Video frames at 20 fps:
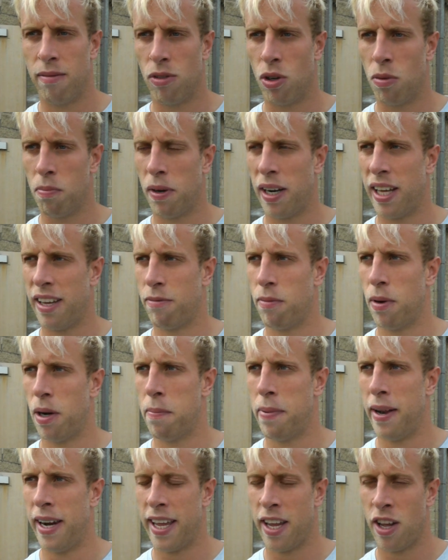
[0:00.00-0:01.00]
Unbelievable
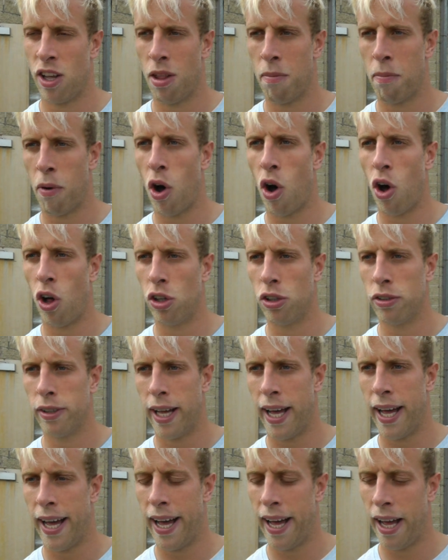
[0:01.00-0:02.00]
ability on the ball.
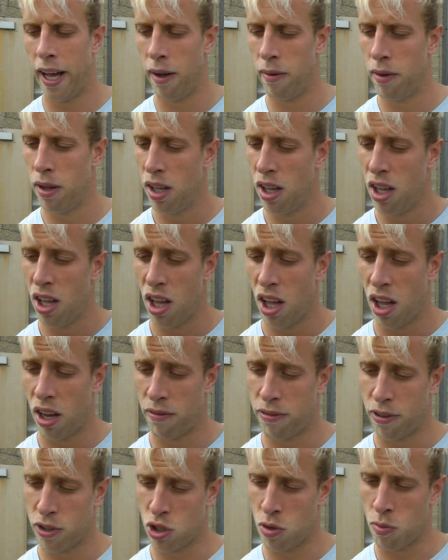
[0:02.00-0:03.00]
And
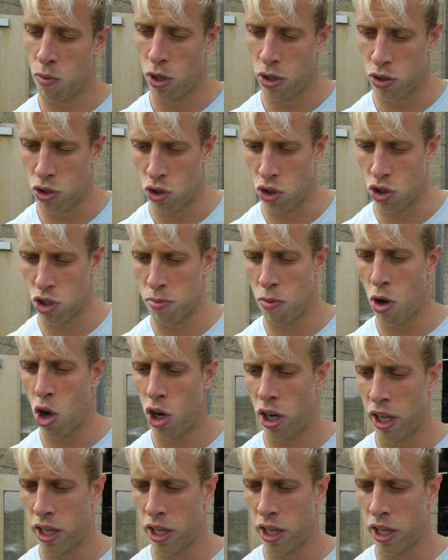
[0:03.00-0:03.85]
for someone so small,